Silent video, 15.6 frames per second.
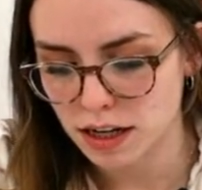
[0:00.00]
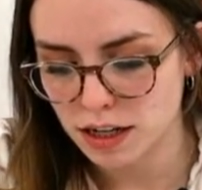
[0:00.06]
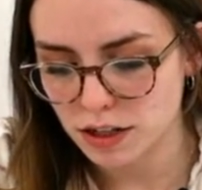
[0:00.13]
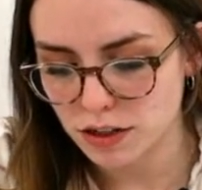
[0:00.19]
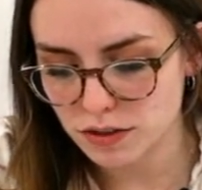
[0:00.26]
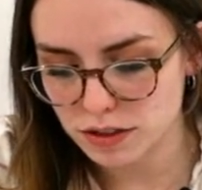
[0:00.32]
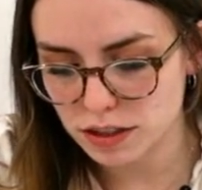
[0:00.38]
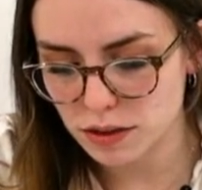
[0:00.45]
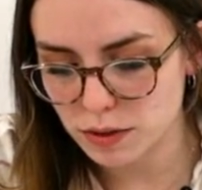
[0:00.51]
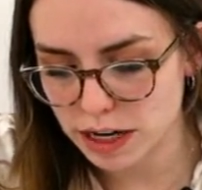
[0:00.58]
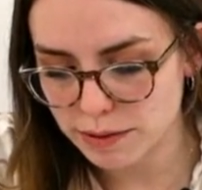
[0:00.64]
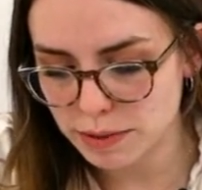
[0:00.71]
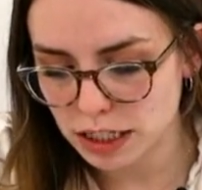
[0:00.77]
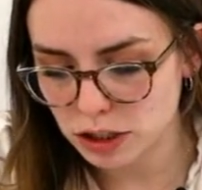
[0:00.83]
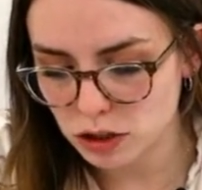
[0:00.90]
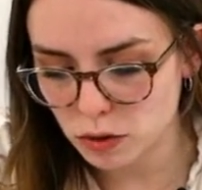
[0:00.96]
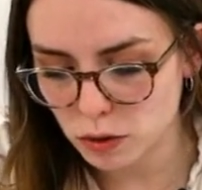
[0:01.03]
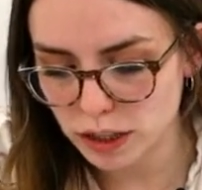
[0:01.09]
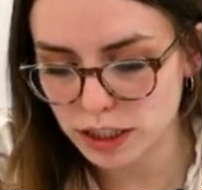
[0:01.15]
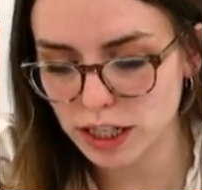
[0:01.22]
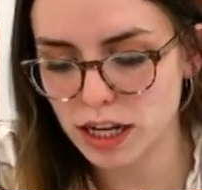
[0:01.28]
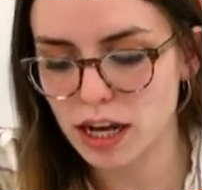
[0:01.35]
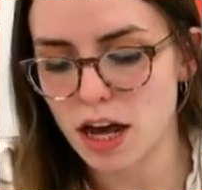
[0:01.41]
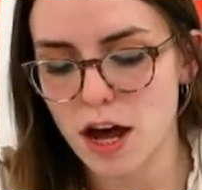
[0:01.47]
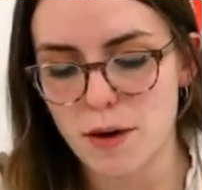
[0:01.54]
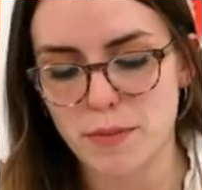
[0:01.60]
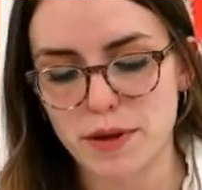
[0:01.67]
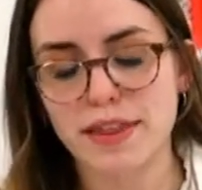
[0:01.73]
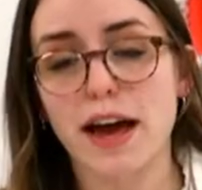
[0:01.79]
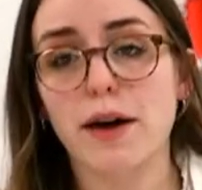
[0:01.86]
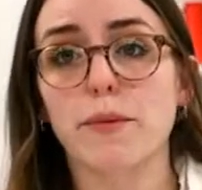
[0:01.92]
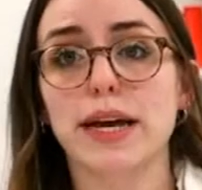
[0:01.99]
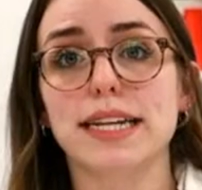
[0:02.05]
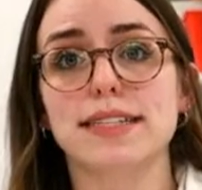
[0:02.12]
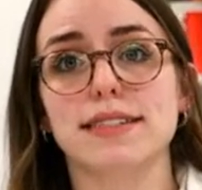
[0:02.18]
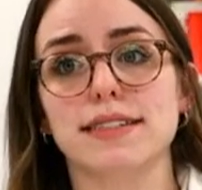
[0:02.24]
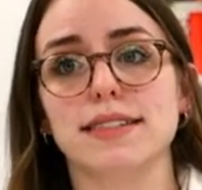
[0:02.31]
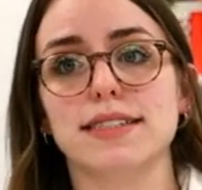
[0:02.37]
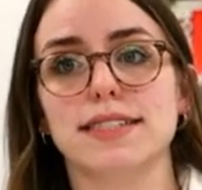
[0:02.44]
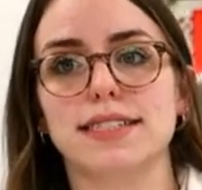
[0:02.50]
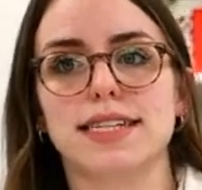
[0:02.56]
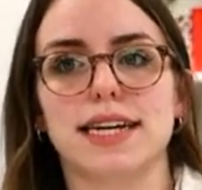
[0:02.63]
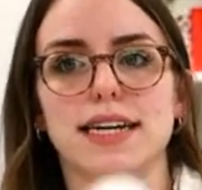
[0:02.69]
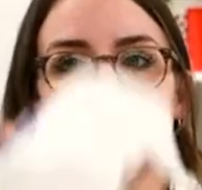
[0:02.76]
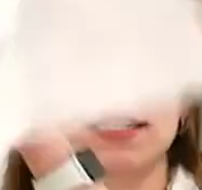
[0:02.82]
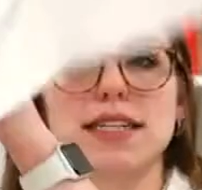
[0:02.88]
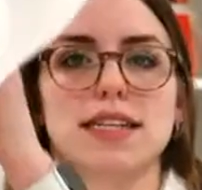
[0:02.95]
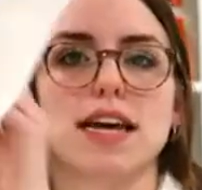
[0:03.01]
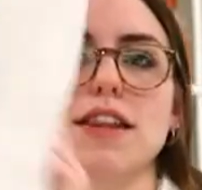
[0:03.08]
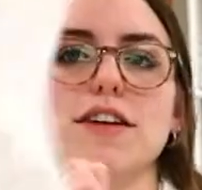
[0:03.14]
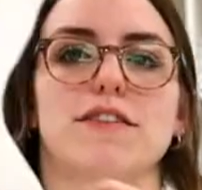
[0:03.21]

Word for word: You'll see what I mean shortly. But that way it doesn't stick to the other